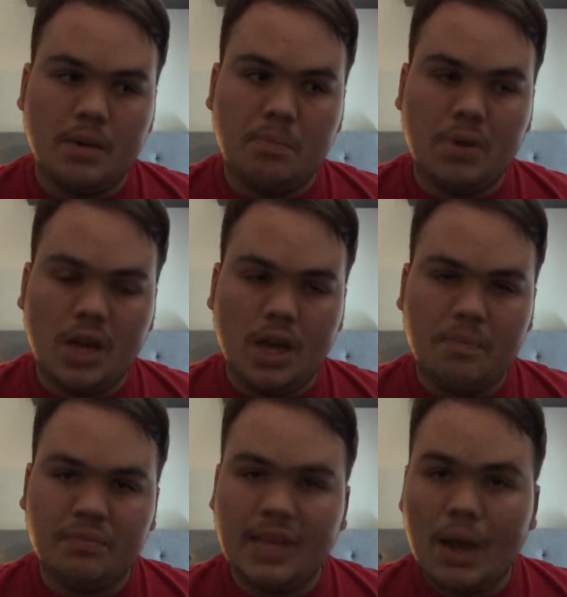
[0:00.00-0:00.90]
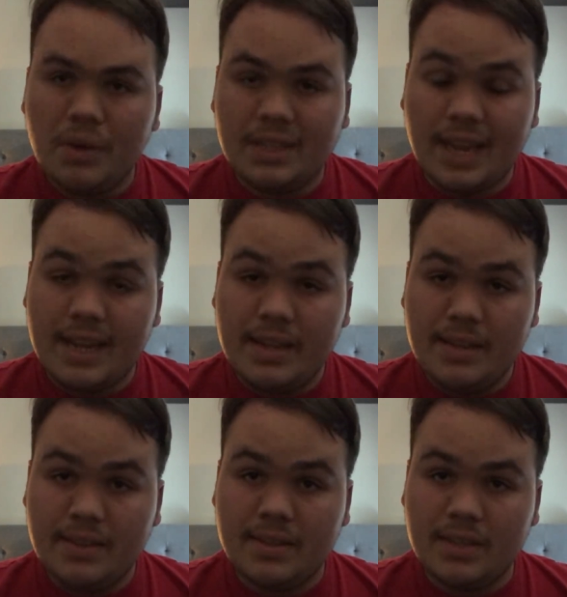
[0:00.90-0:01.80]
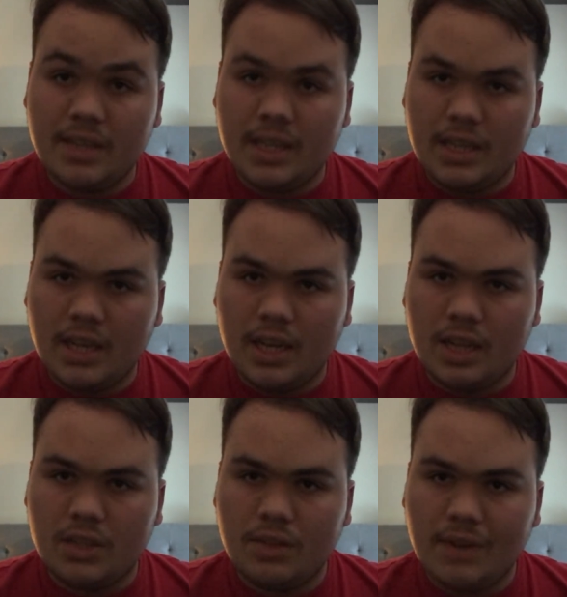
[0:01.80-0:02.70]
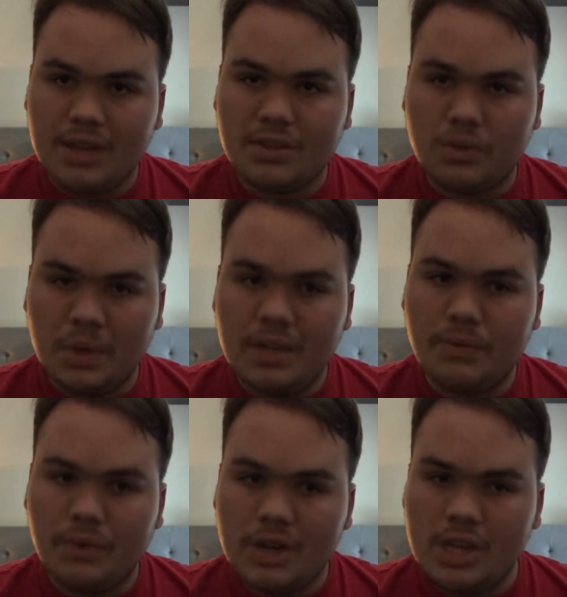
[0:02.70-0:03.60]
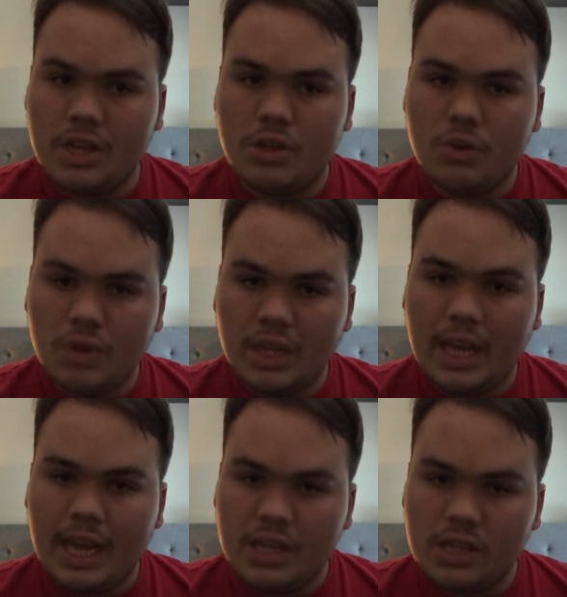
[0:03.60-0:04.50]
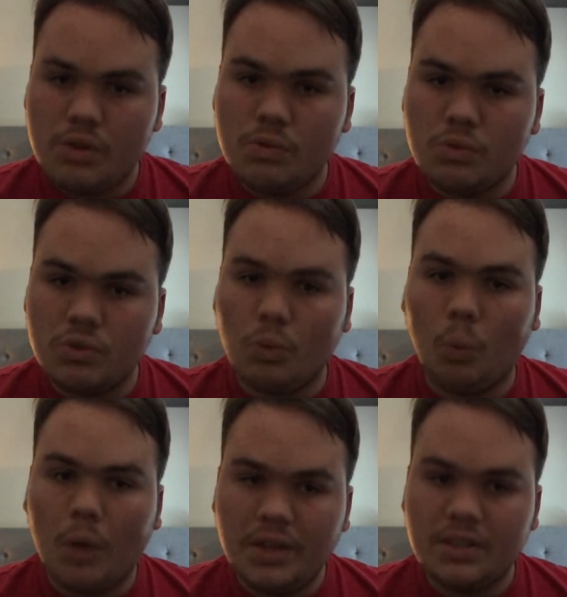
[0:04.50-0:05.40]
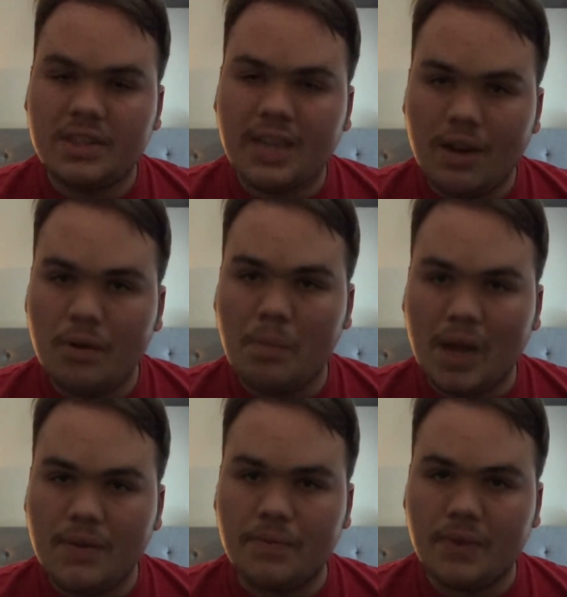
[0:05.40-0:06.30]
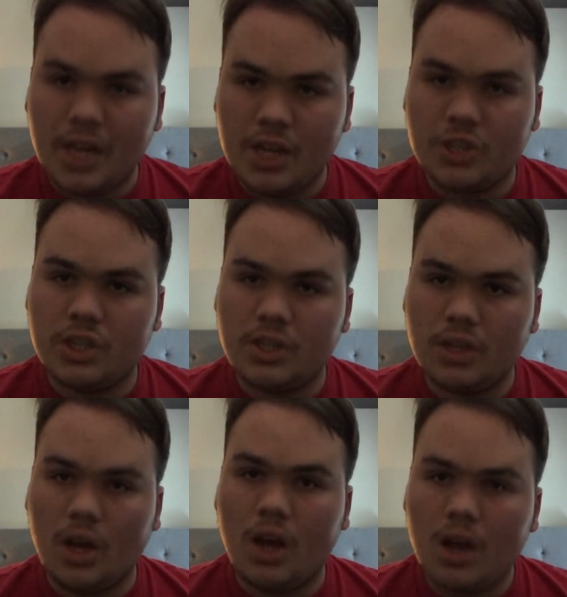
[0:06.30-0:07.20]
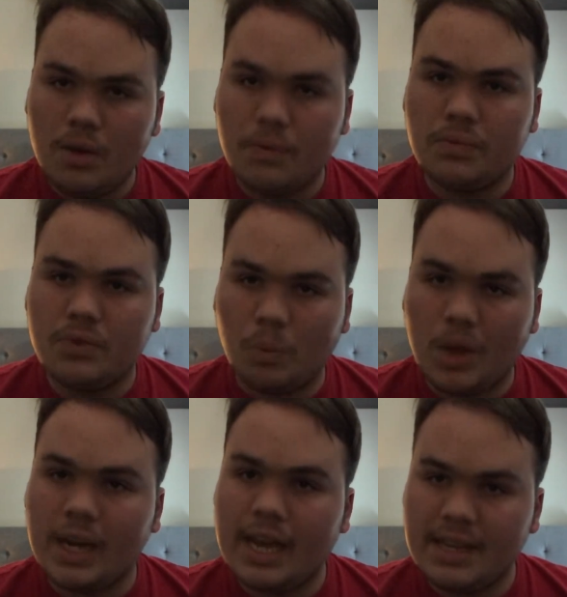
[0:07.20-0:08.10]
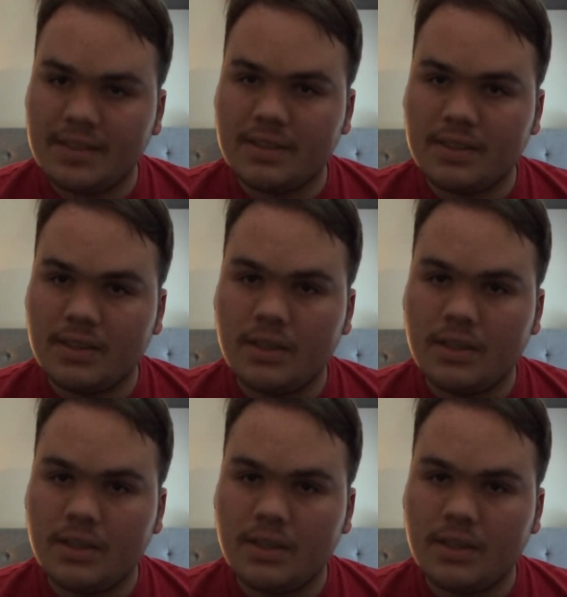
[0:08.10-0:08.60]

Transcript: But nowadays, in 2023, you can get a used 1 terabyte version of the One S